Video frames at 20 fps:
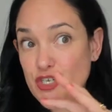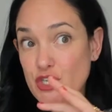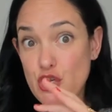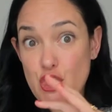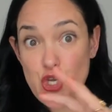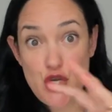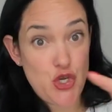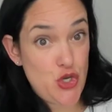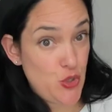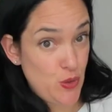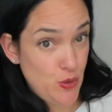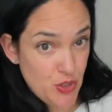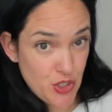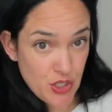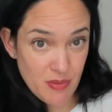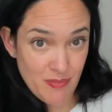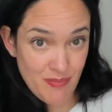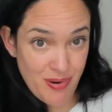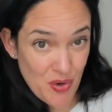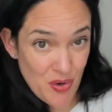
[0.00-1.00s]
a huge
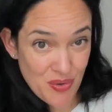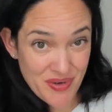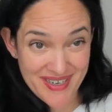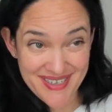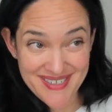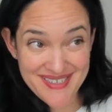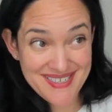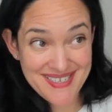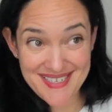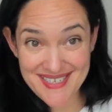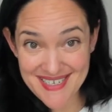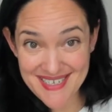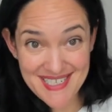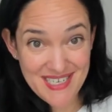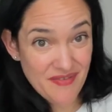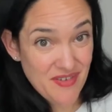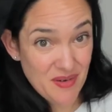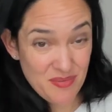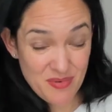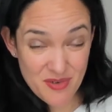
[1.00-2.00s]
component, 60
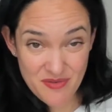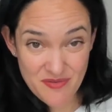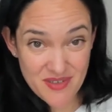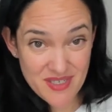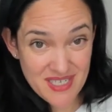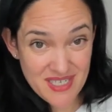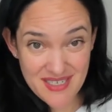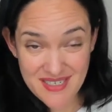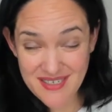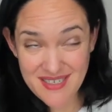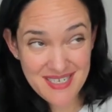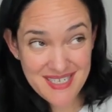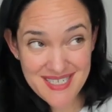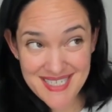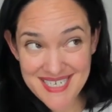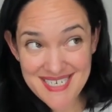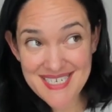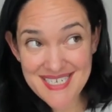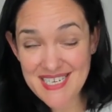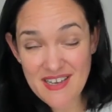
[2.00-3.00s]

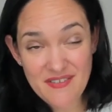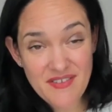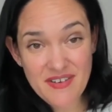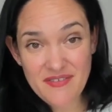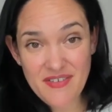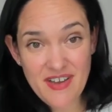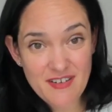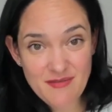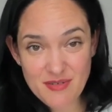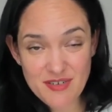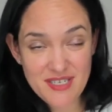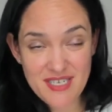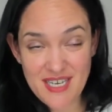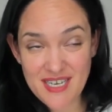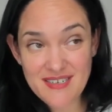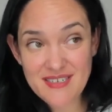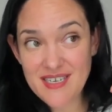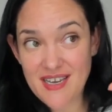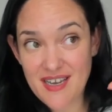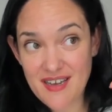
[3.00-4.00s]
to
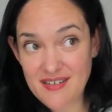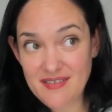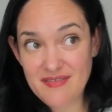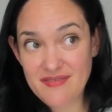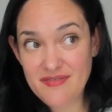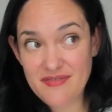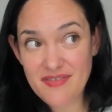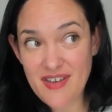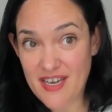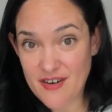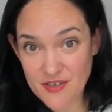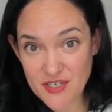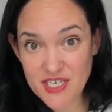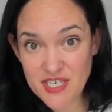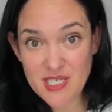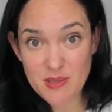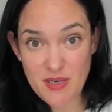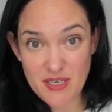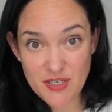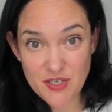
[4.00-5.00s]
75% of energy
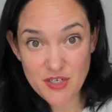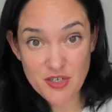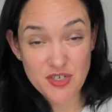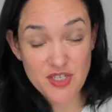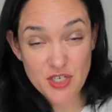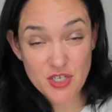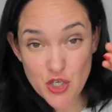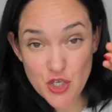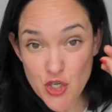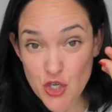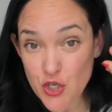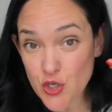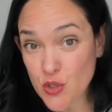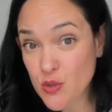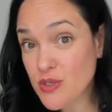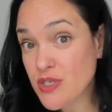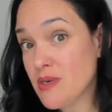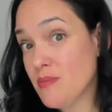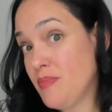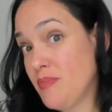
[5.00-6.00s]
expenditure, such a
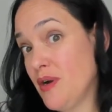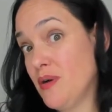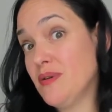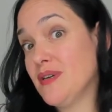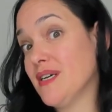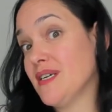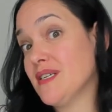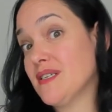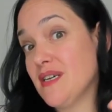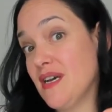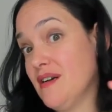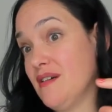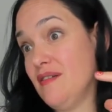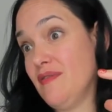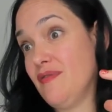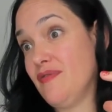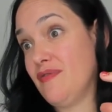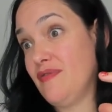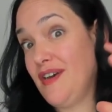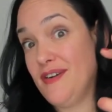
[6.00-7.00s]
huge component
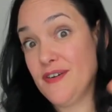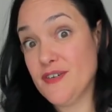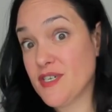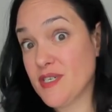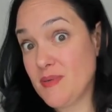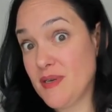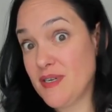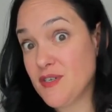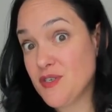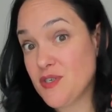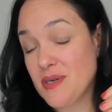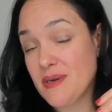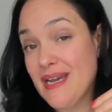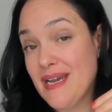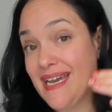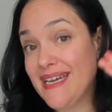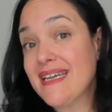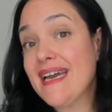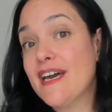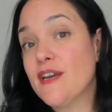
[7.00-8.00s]
of energy expenditure
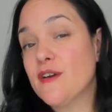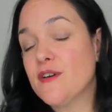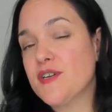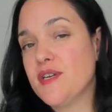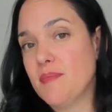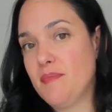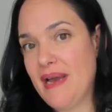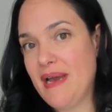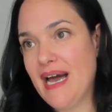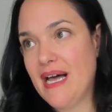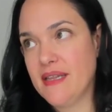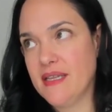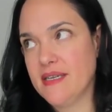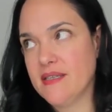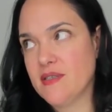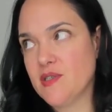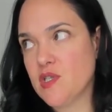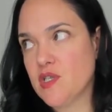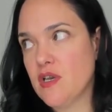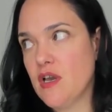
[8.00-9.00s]
and energy
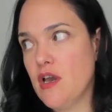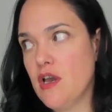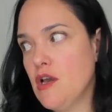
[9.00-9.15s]
balance,